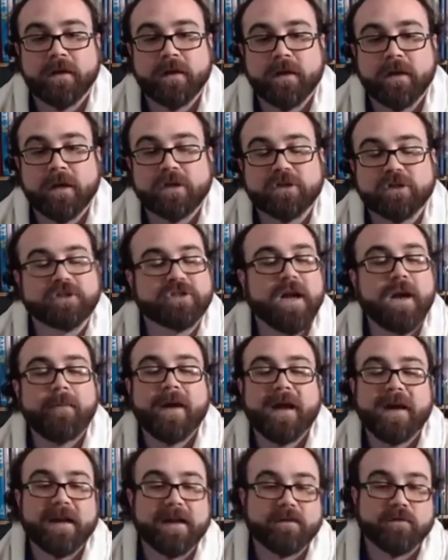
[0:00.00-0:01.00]

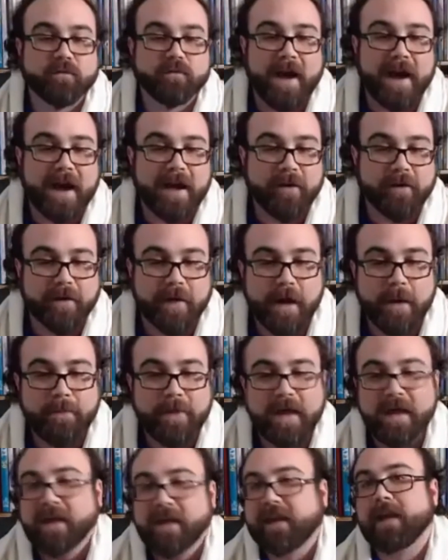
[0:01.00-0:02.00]
Shammai gets riled
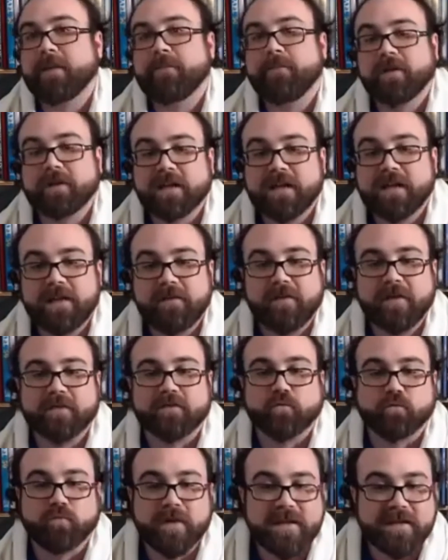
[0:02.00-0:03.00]
up, can't believe
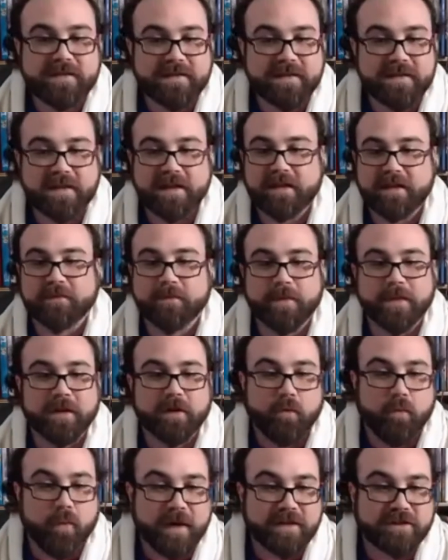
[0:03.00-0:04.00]
his reasoning is being
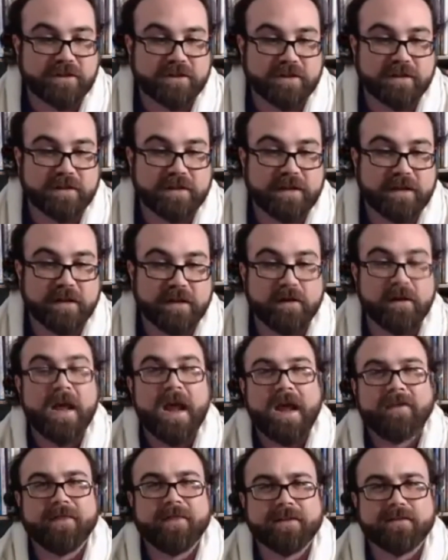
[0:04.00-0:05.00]
questioned here
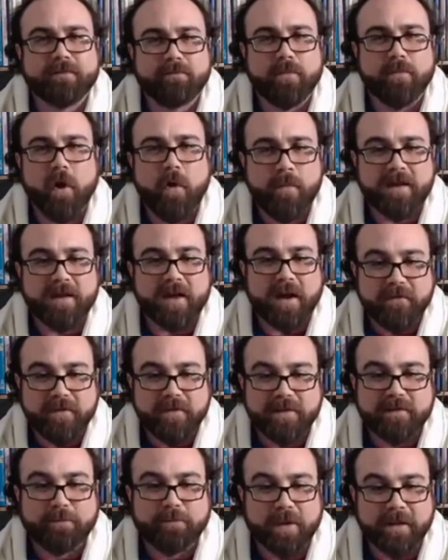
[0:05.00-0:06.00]
in this moment of
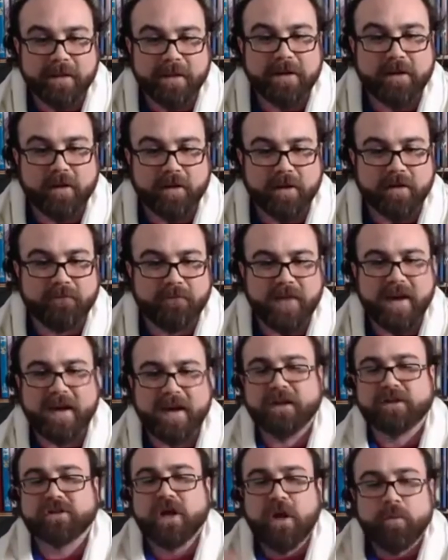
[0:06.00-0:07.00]
his political
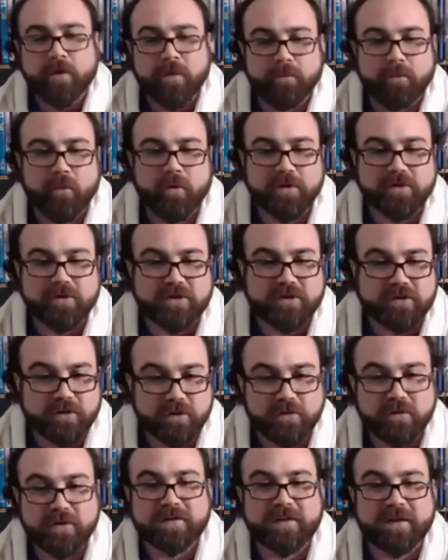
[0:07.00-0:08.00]
advantage with more
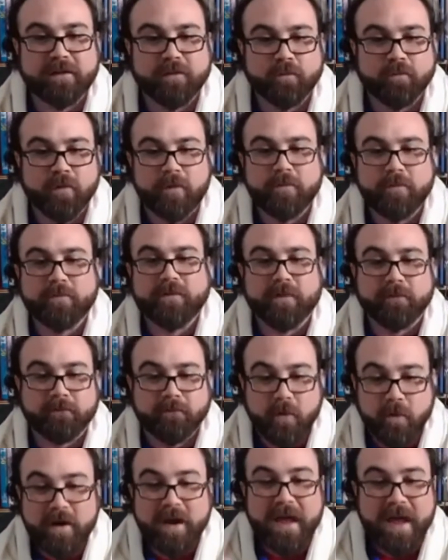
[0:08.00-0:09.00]
students in the room to
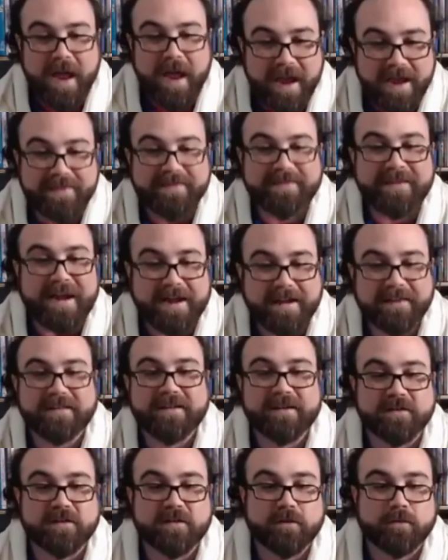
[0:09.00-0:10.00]
vote his
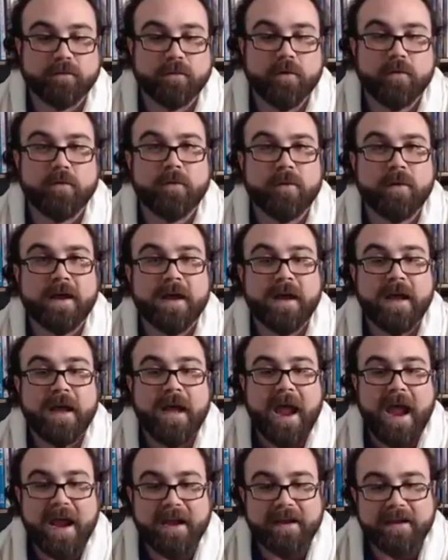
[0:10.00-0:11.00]
ideas through,
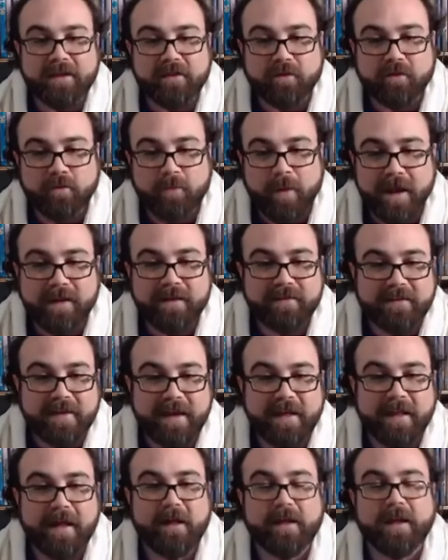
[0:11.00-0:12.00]
and he threatens
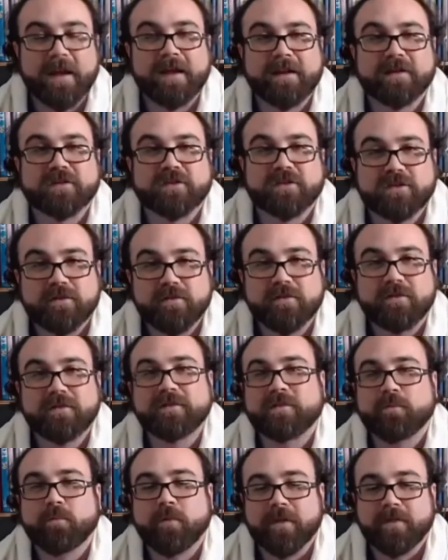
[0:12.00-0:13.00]
Hillel and his
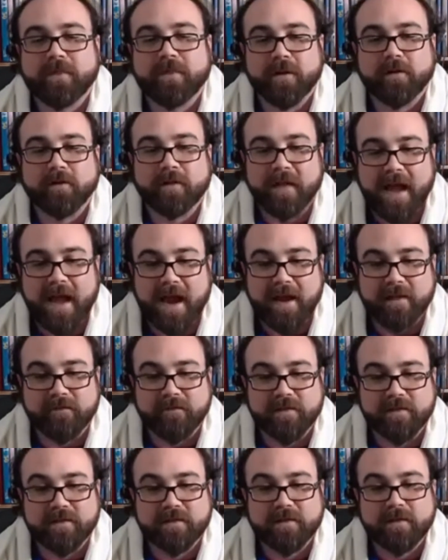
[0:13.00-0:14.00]
students with their
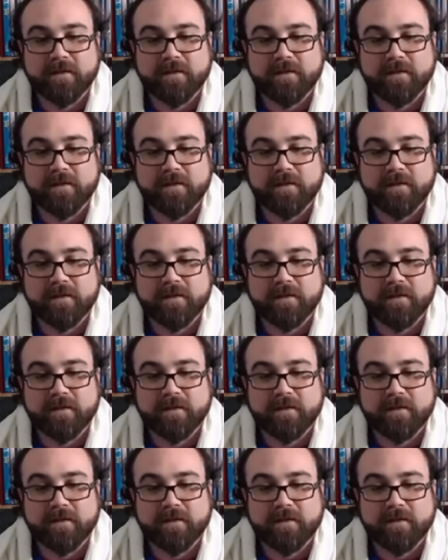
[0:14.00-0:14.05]
lives.